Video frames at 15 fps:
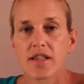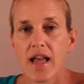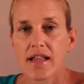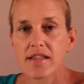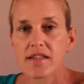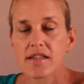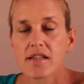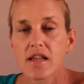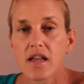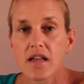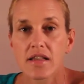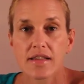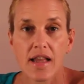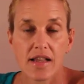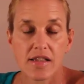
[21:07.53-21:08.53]
That's
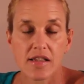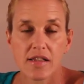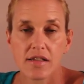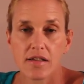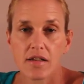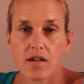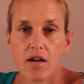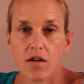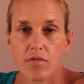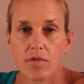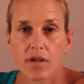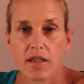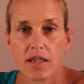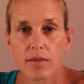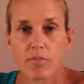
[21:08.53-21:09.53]

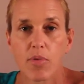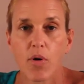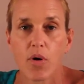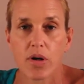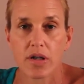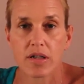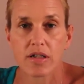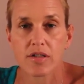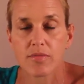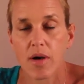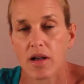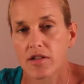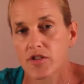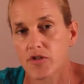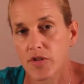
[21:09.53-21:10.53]
really important, as
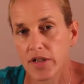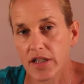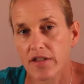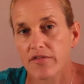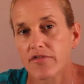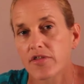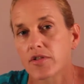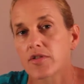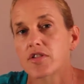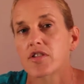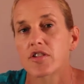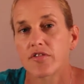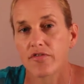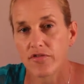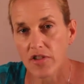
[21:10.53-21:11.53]
well as drinking fluids
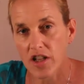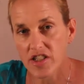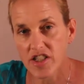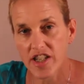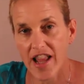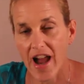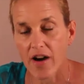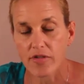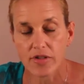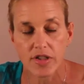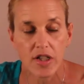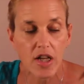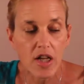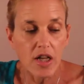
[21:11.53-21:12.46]
to flush it out.